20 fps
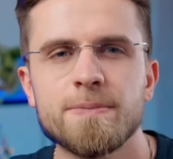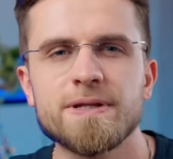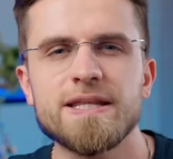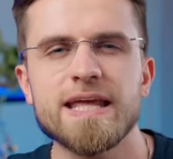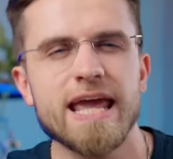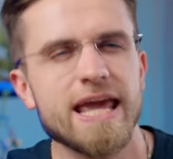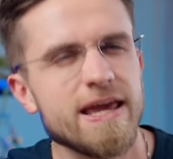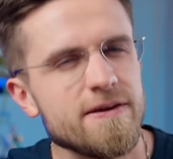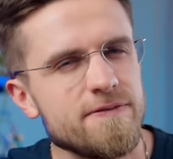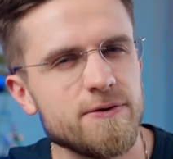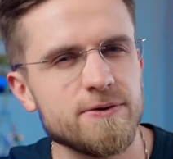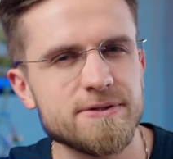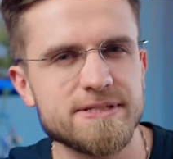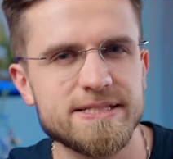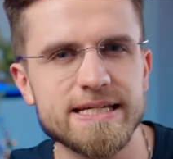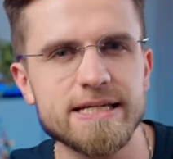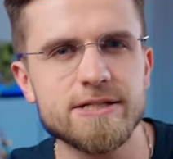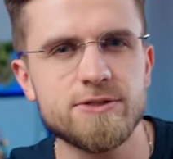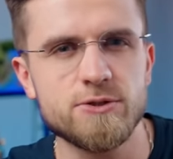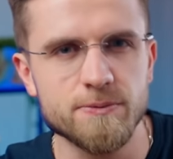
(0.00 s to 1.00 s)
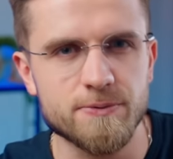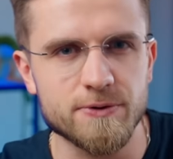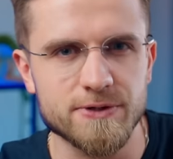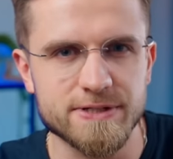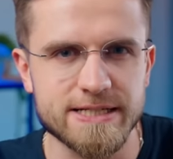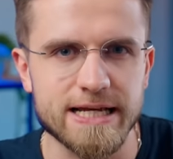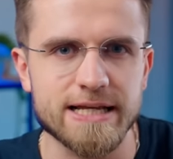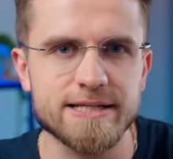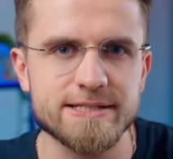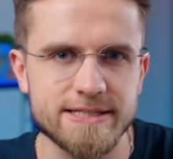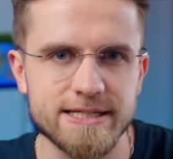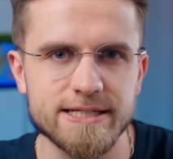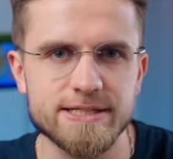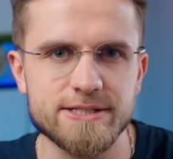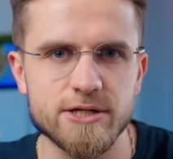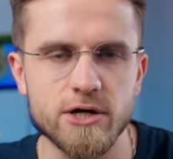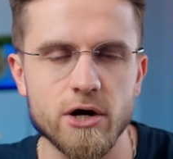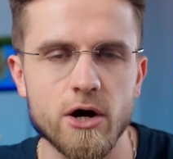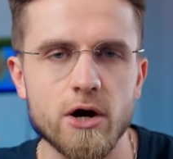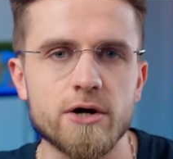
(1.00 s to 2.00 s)
But if you see 2%
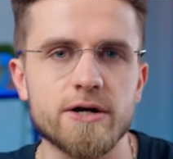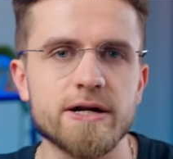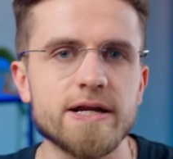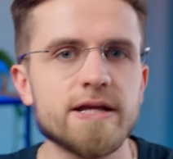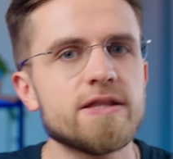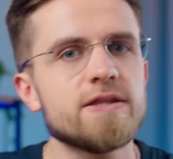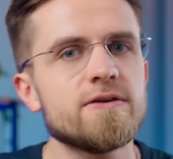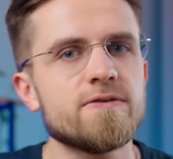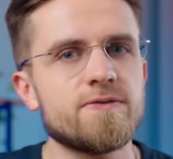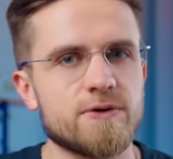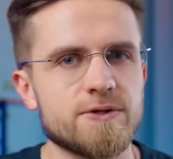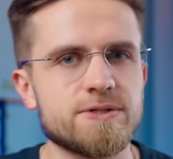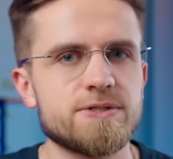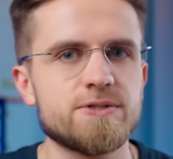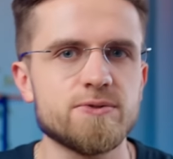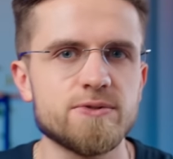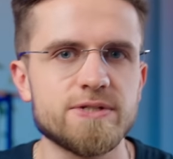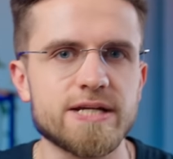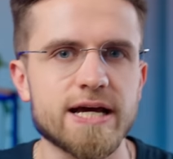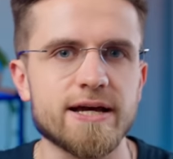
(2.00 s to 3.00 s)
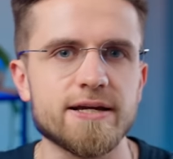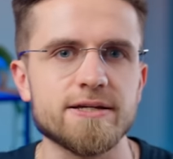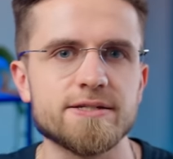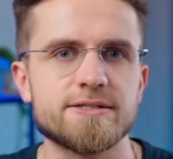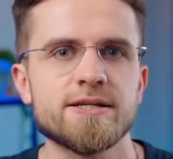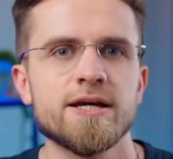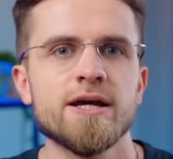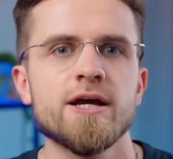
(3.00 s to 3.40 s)
CTR in the first two days,